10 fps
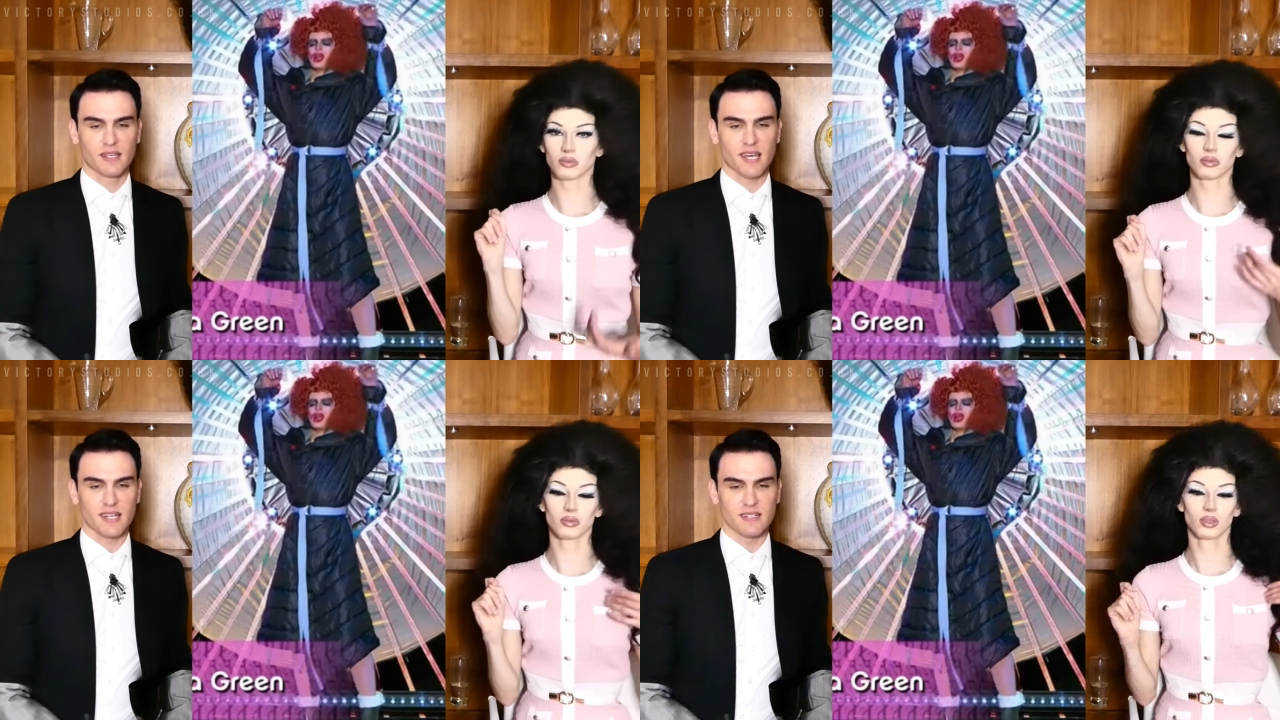
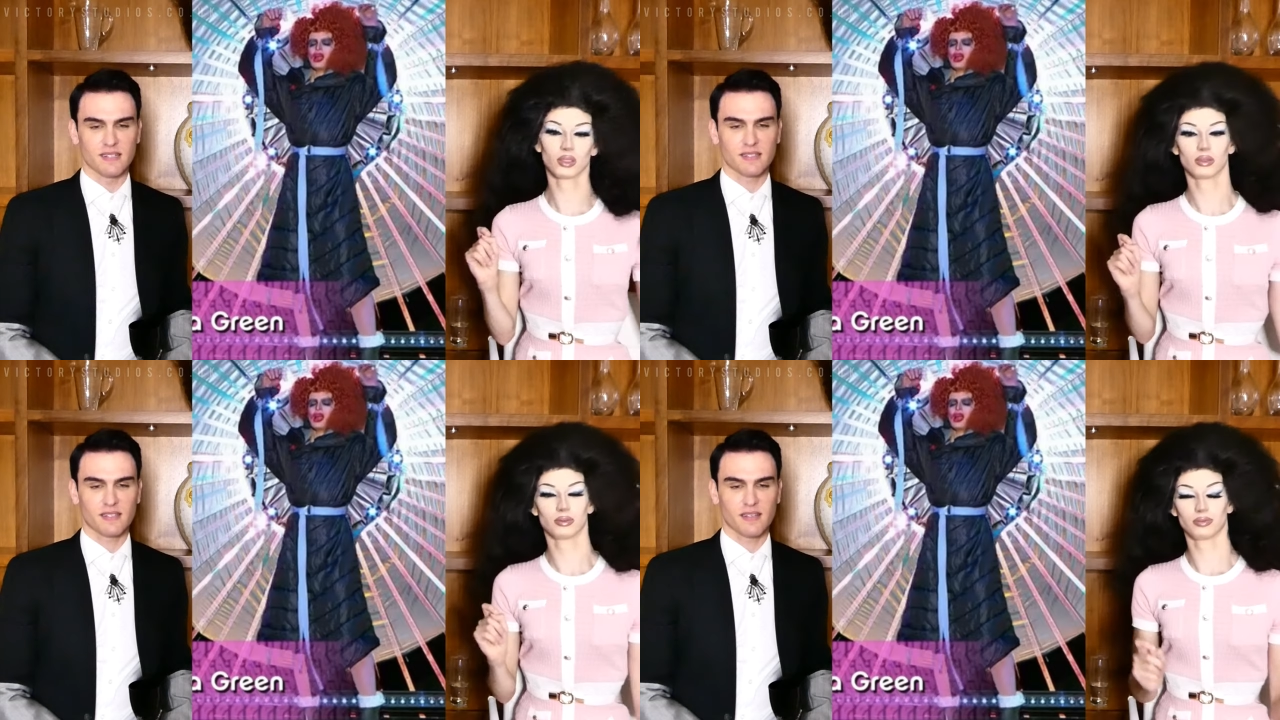Speaker 1: and
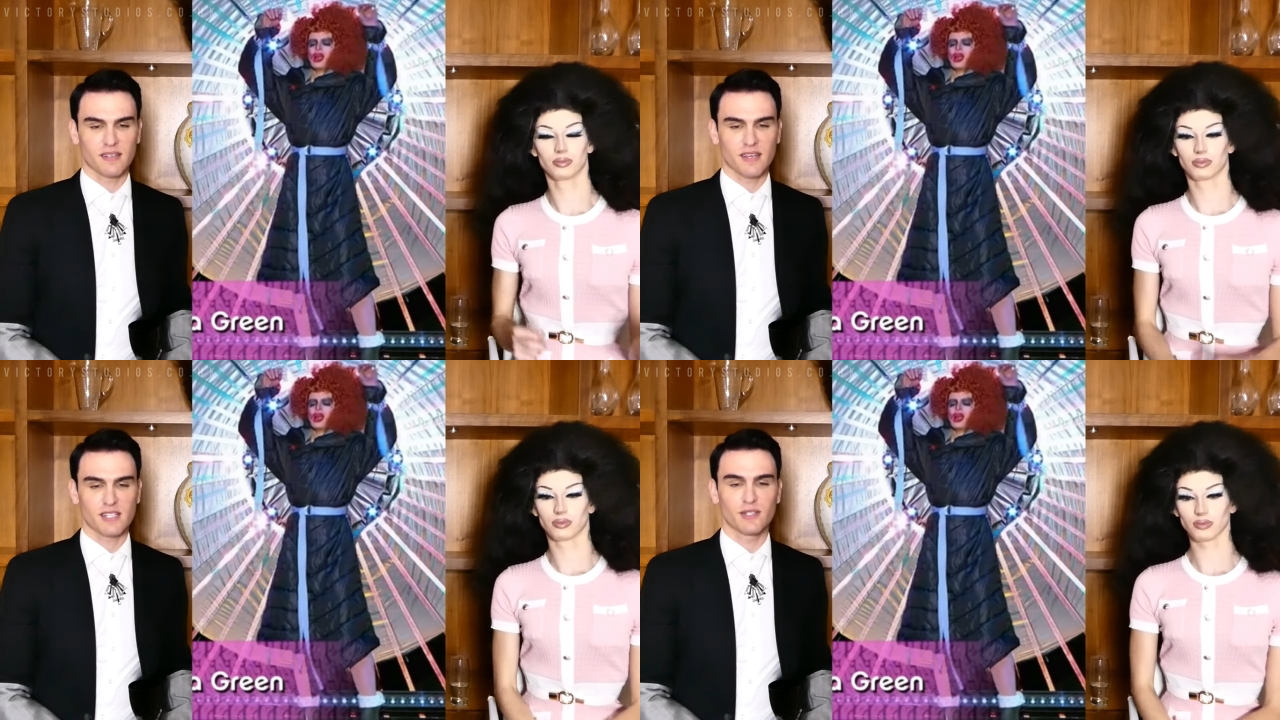
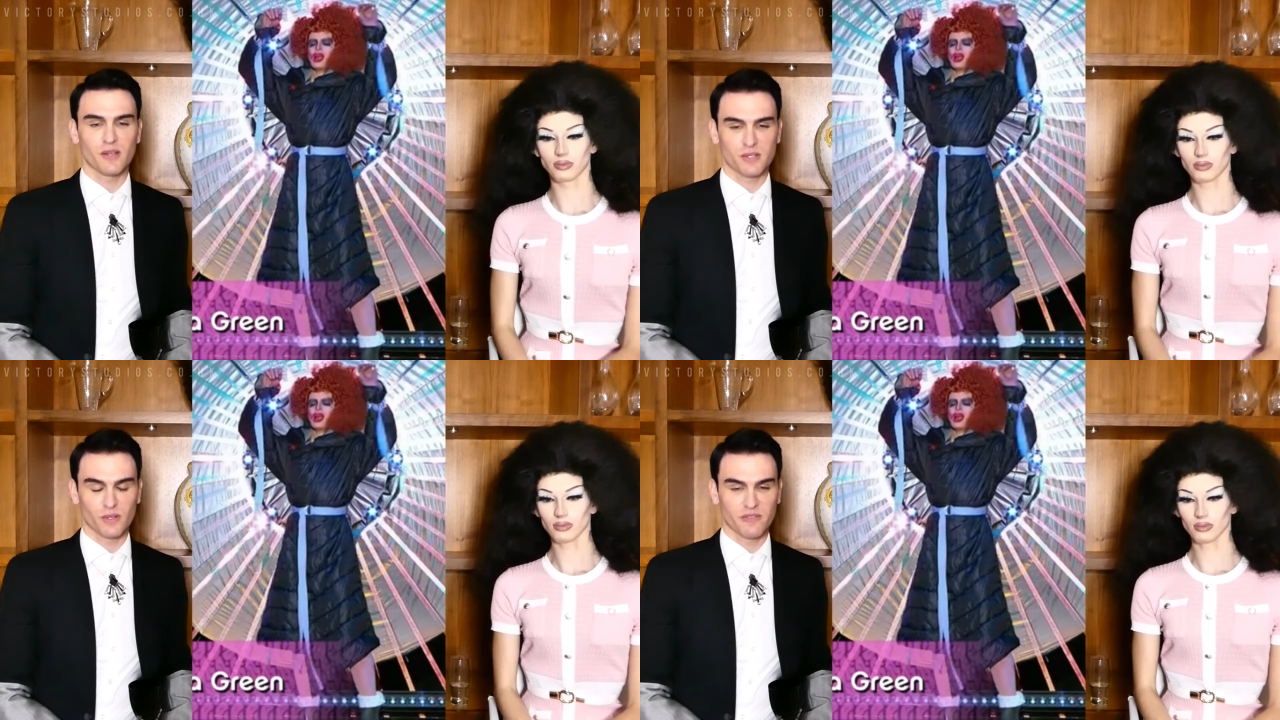has
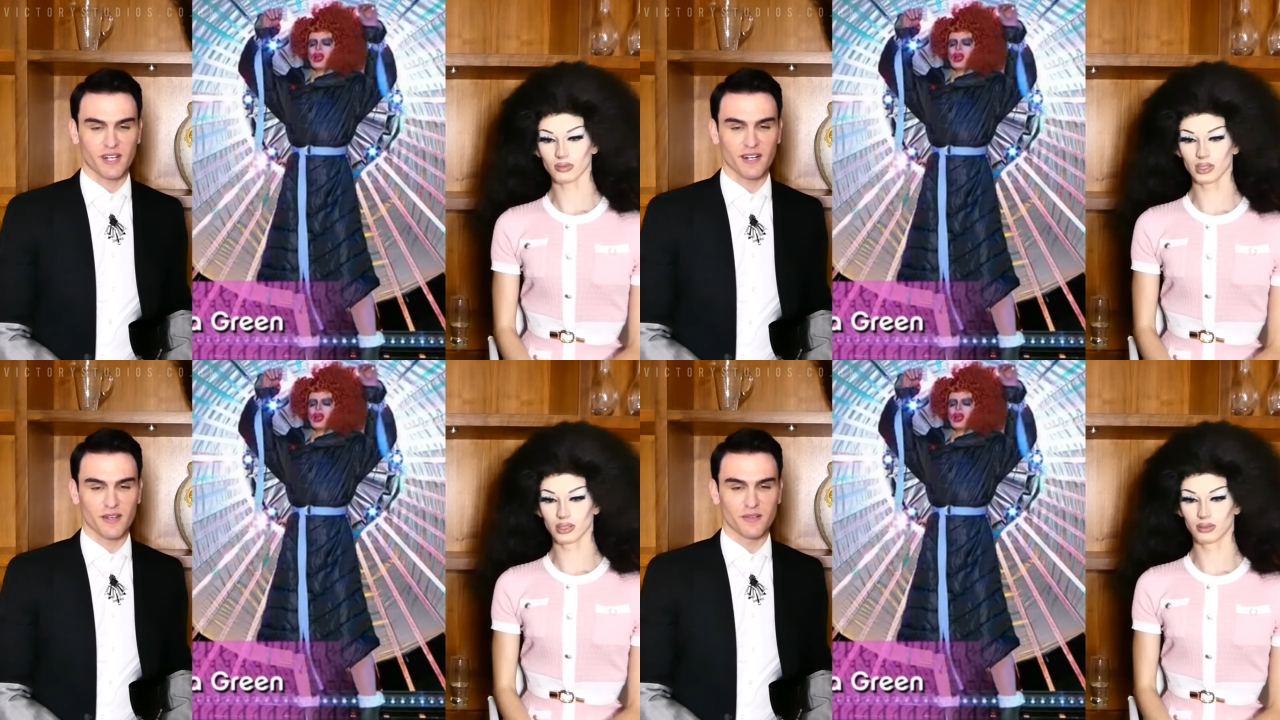lost all of her
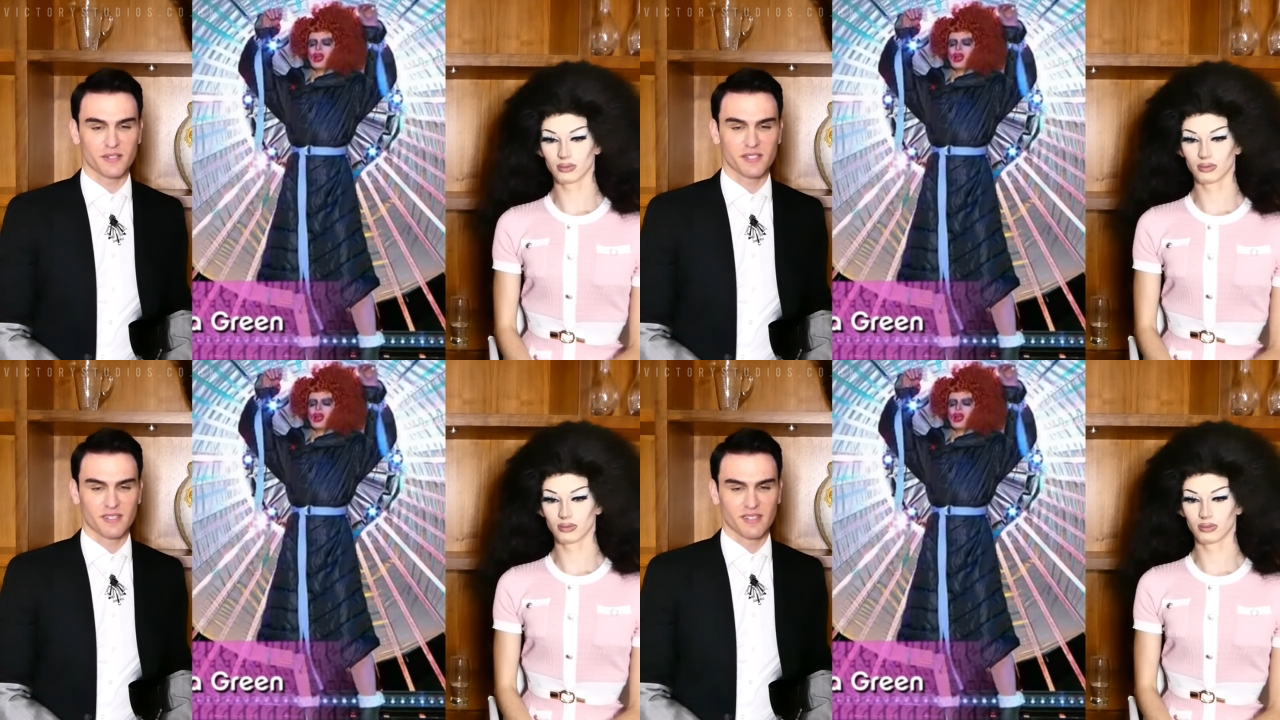
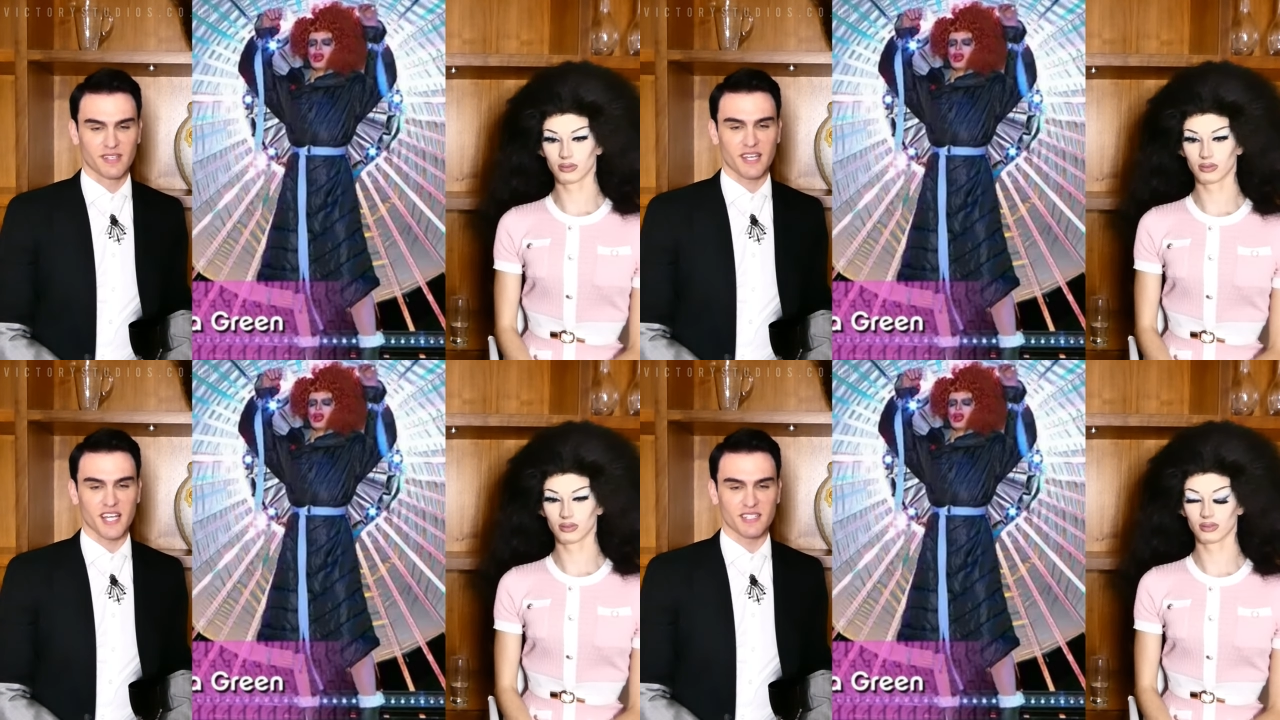clothes
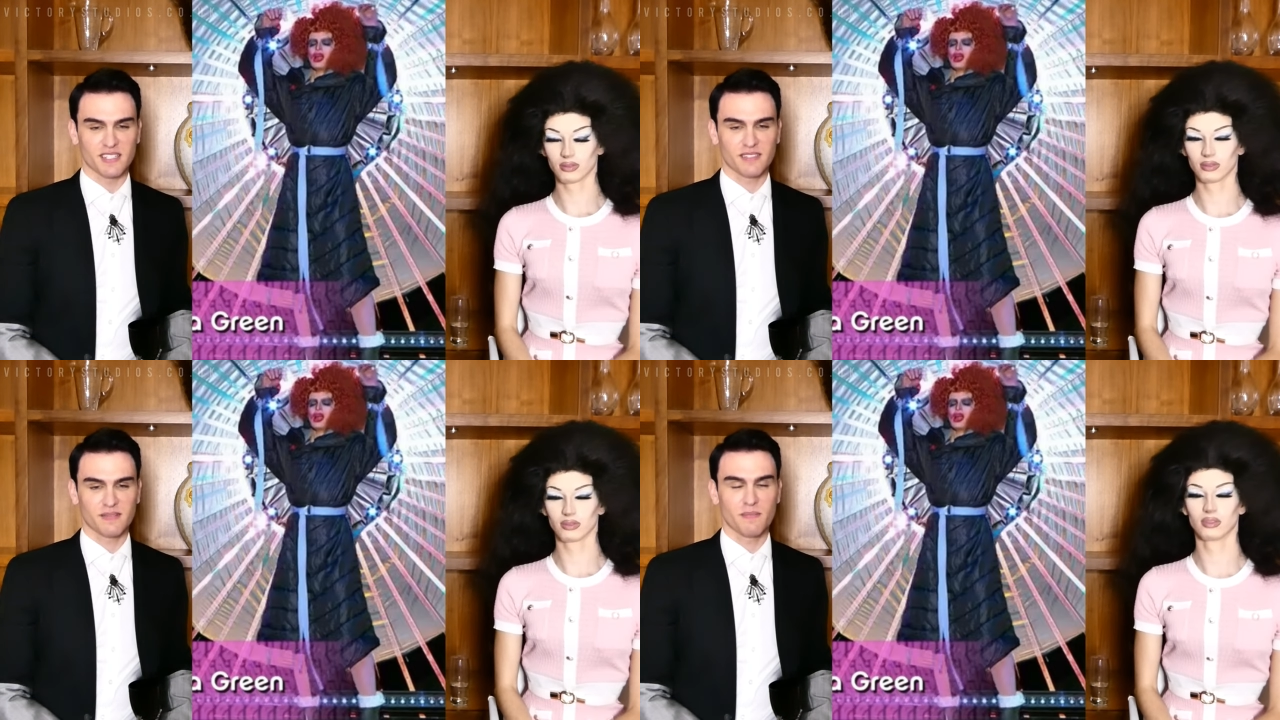and
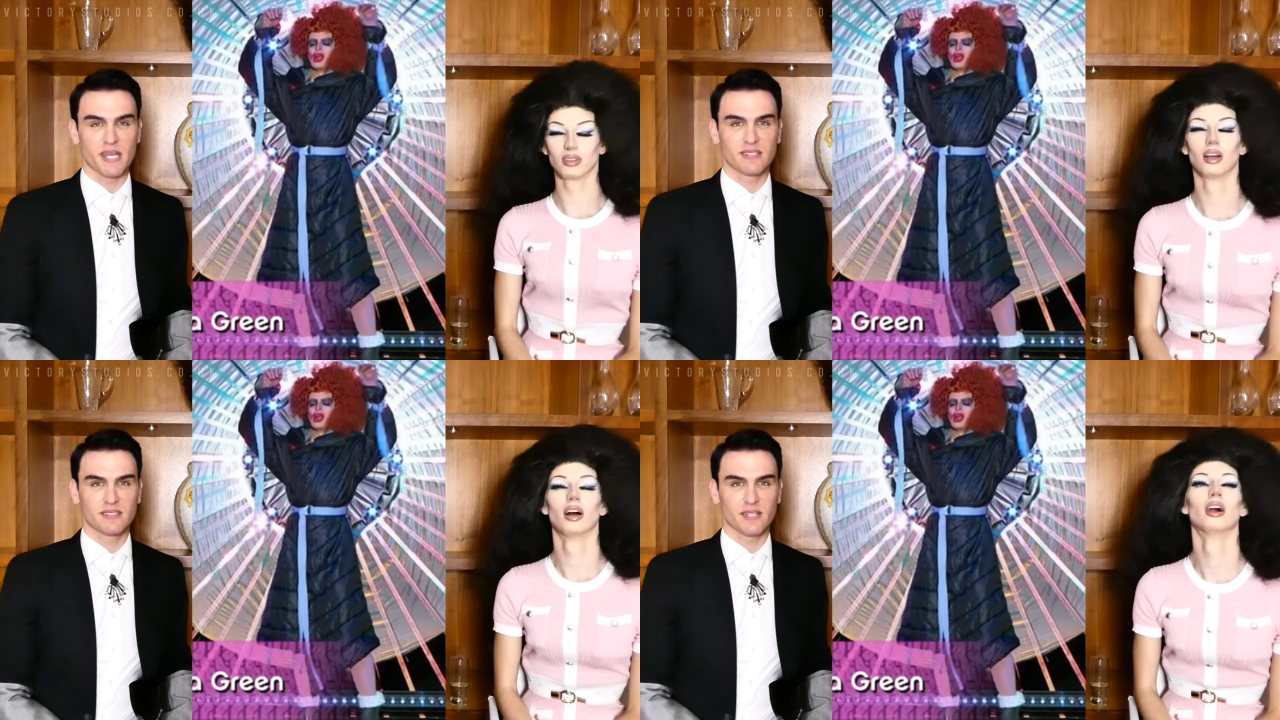made